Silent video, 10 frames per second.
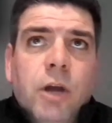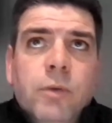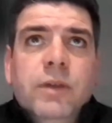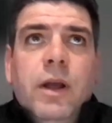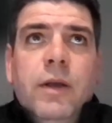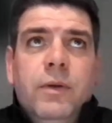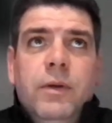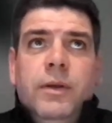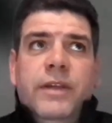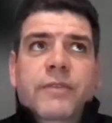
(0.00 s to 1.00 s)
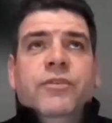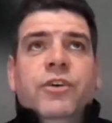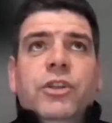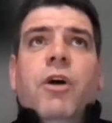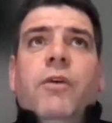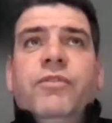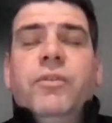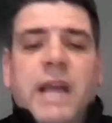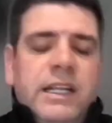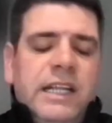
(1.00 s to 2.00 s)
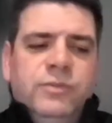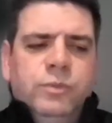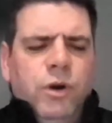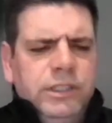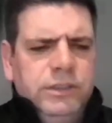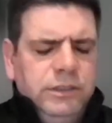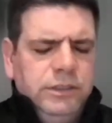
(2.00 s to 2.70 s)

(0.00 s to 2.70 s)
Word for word: you know, further on from that, that's why,